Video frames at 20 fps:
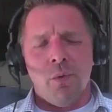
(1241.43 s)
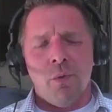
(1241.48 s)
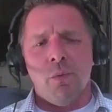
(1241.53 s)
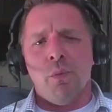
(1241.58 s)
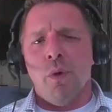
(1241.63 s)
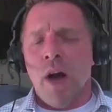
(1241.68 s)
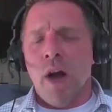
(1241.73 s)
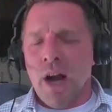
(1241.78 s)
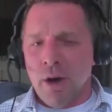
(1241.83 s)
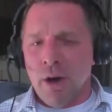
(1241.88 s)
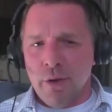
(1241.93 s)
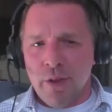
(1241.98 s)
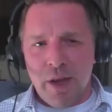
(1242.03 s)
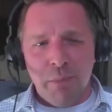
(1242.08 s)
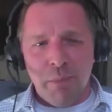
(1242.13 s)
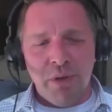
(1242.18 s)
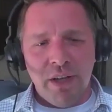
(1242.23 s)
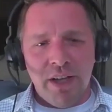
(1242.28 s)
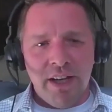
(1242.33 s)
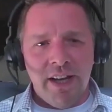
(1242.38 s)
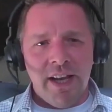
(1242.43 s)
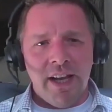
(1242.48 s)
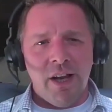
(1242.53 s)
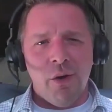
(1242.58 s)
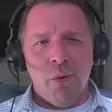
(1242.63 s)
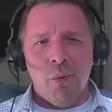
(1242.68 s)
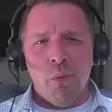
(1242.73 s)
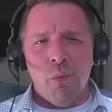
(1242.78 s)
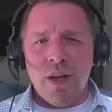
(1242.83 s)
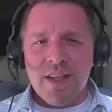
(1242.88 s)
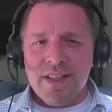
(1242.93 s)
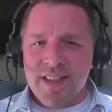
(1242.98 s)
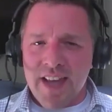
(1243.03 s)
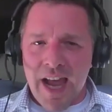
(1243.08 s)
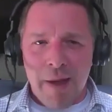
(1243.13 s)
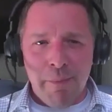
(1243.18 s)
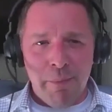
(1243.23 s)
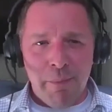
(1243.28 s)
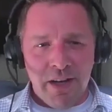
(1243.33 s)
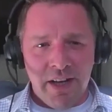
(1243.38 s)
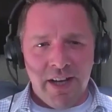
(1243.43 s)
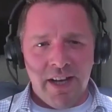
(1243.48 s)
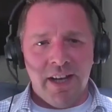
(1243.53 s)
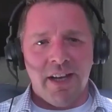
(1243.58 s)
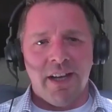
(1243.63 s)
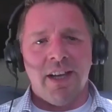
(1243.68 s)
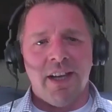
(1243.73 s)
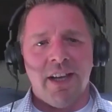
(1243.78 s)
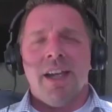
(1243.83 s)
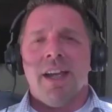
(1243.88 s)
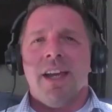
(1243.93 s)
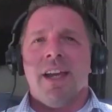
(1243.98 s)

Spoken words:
Why are they pleading? What's happening?